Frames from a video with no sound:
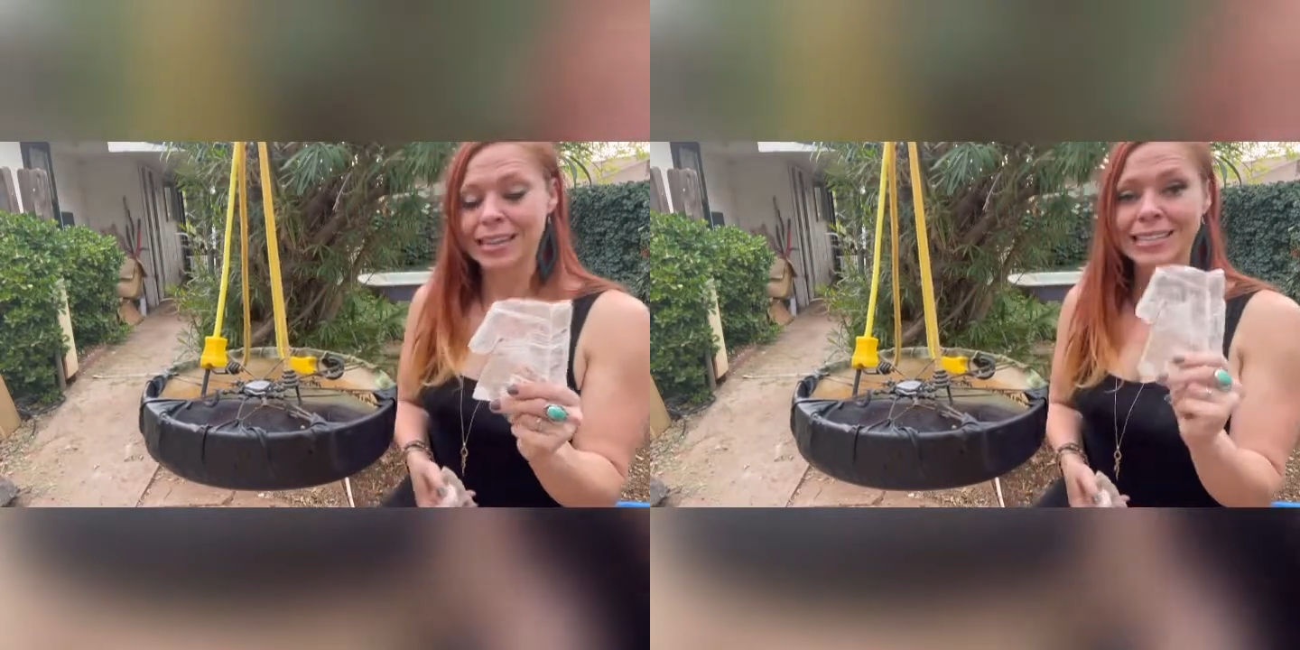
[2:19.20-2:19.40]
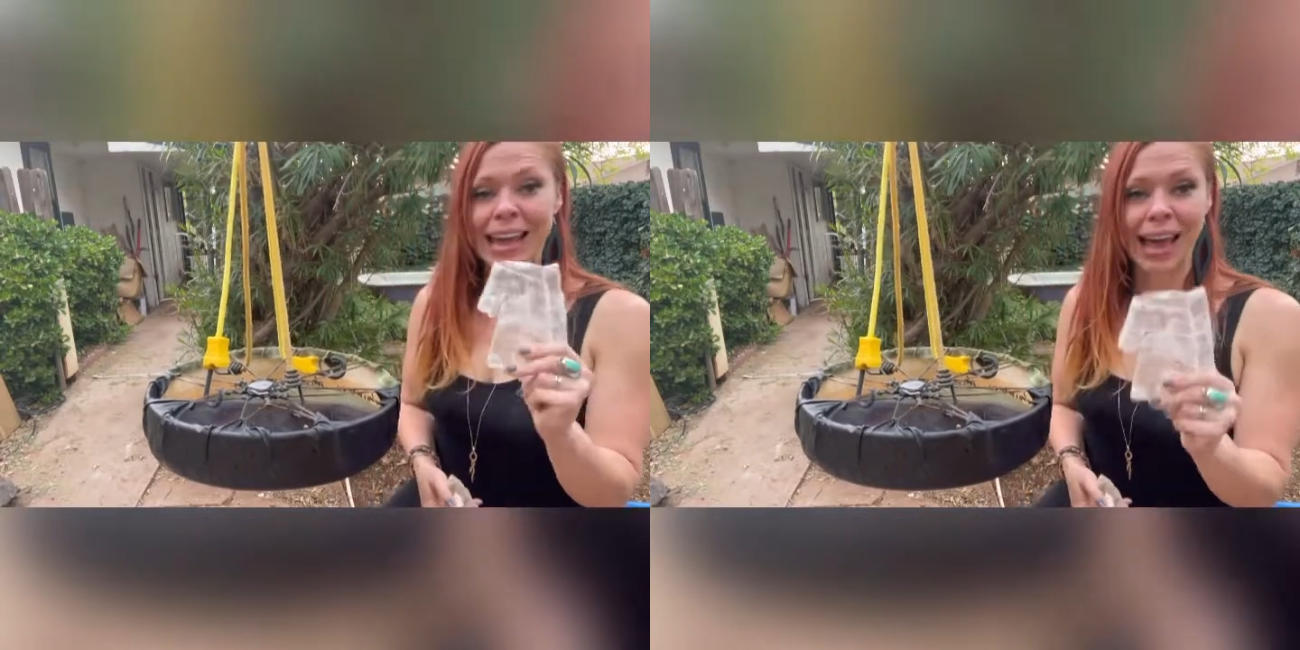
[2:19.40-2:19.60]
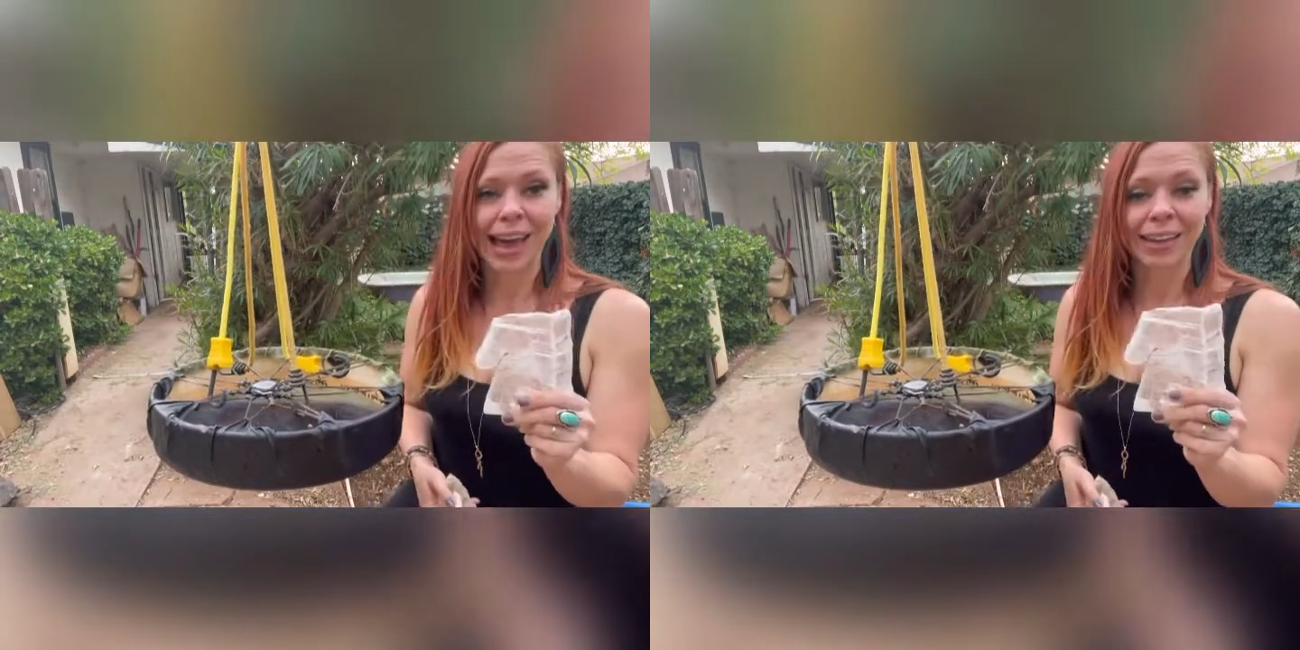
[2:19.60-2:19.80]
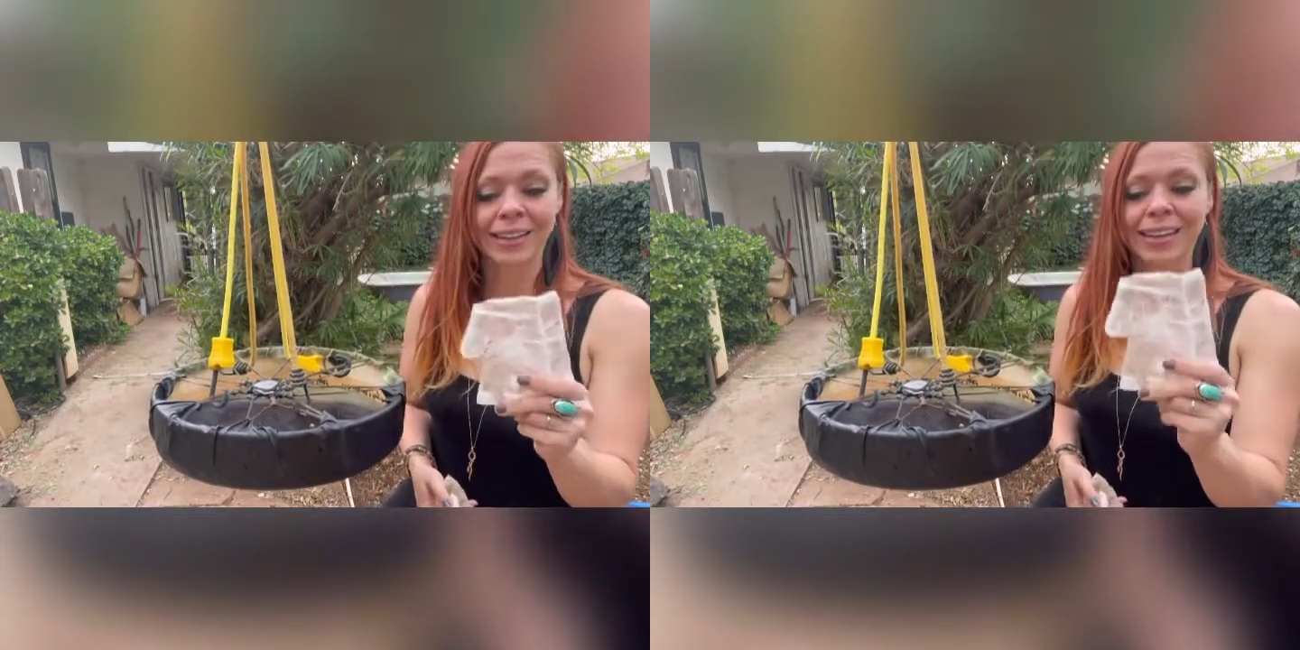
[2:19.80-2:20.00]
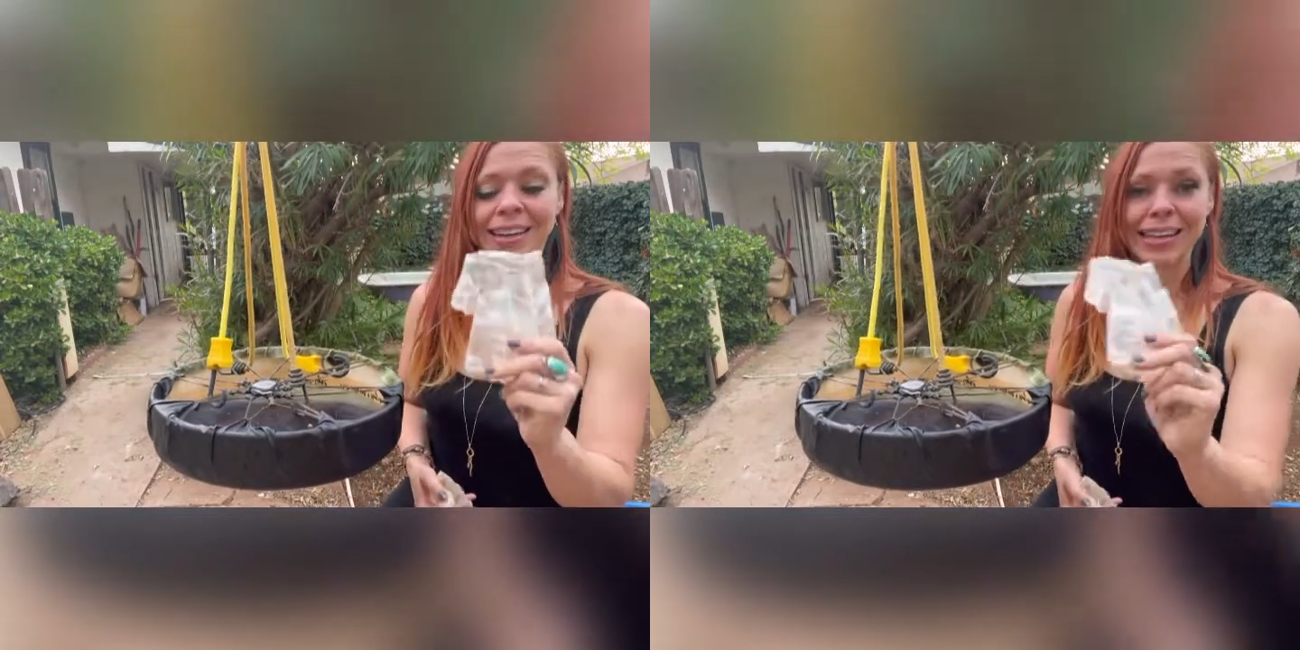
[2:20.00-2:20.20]
to add
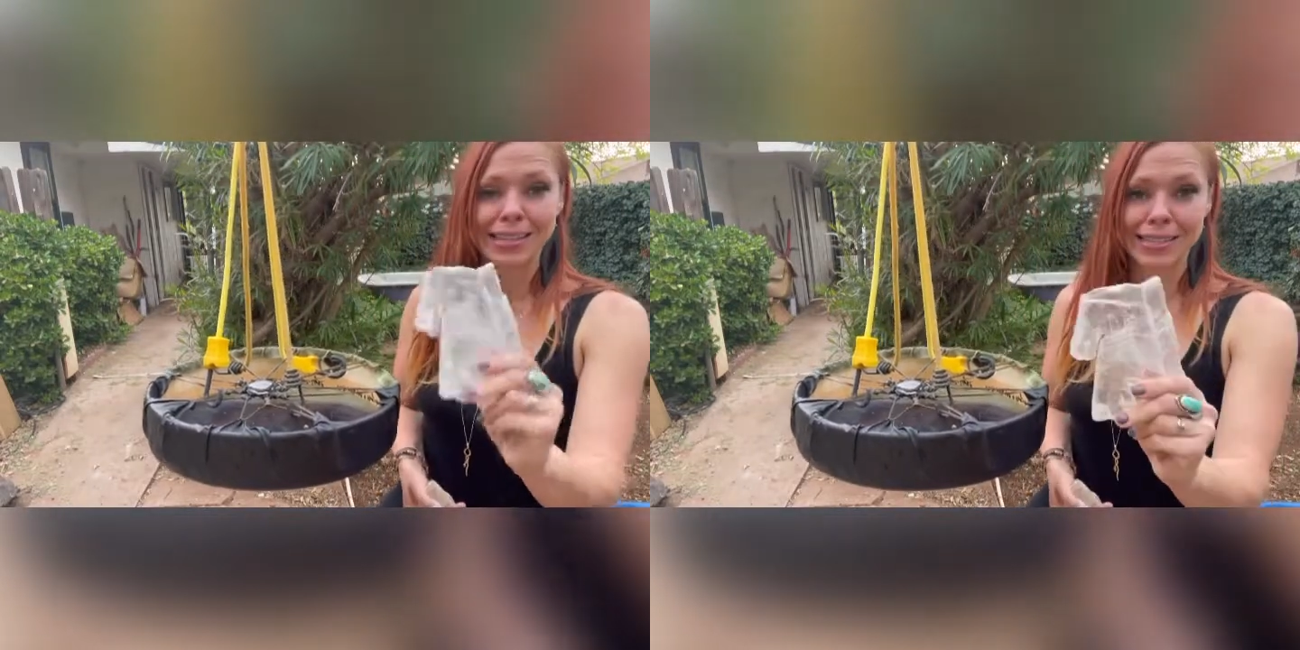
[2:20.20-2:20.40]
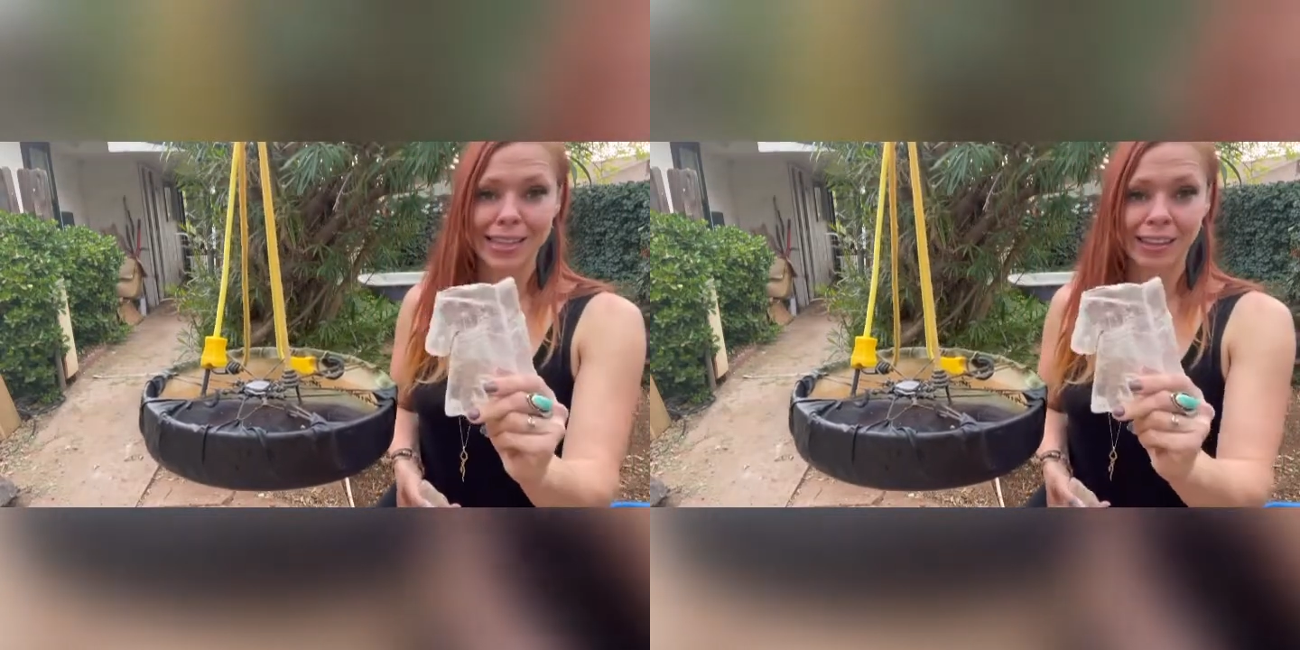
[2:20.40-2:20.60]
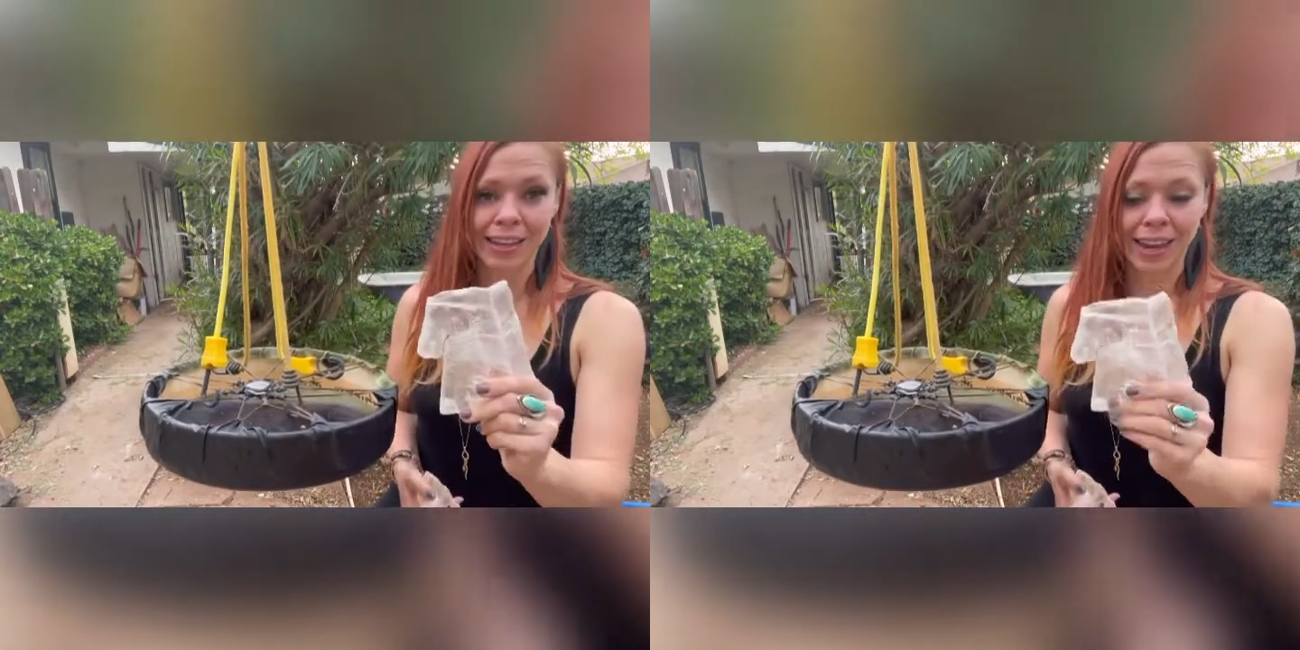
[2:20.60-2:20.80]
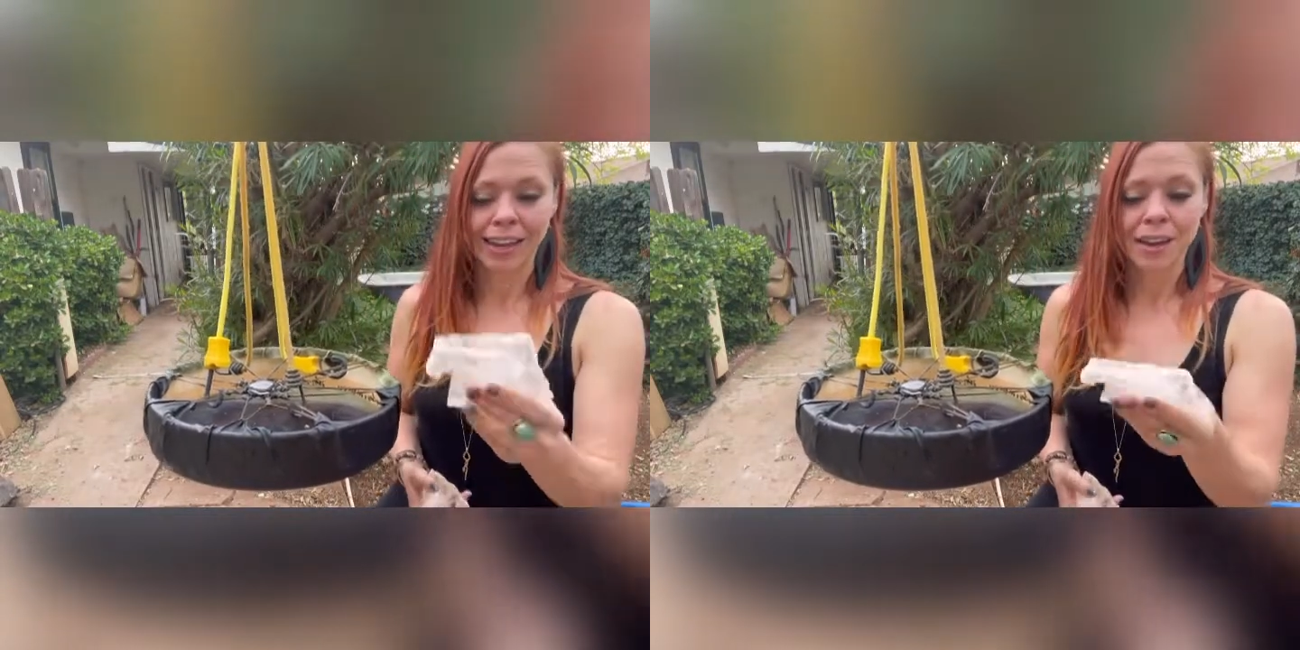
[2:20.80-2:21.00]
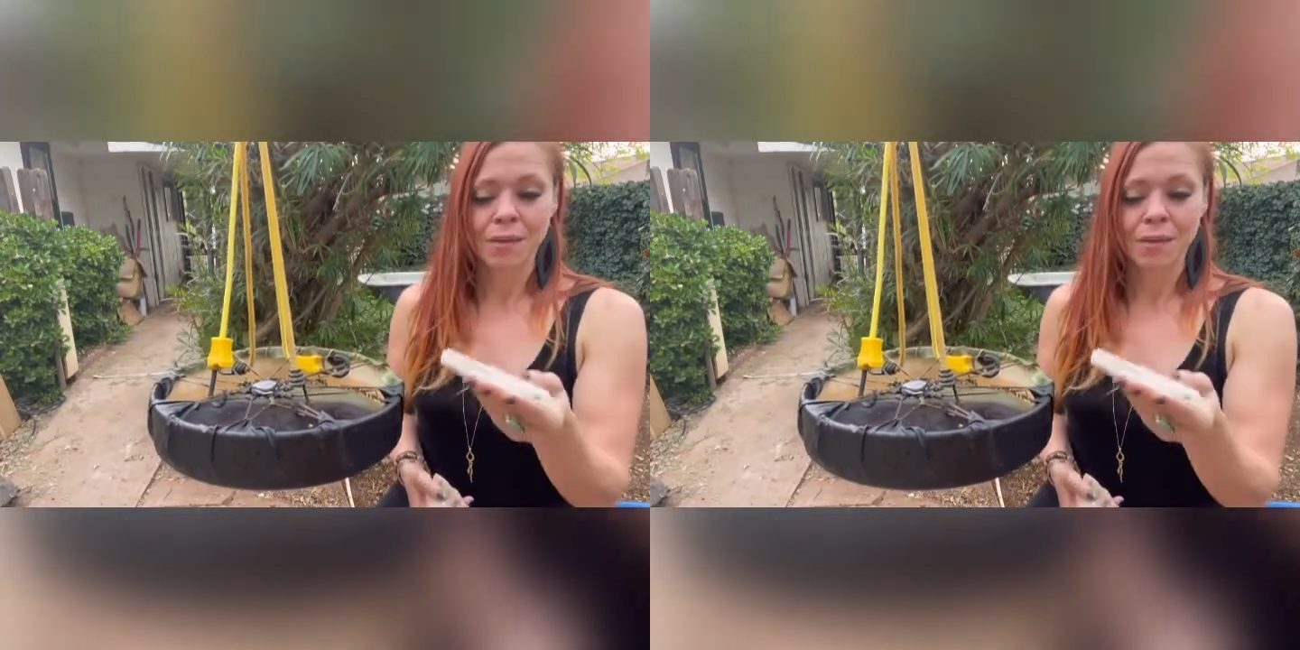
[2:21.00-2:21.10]
is selenite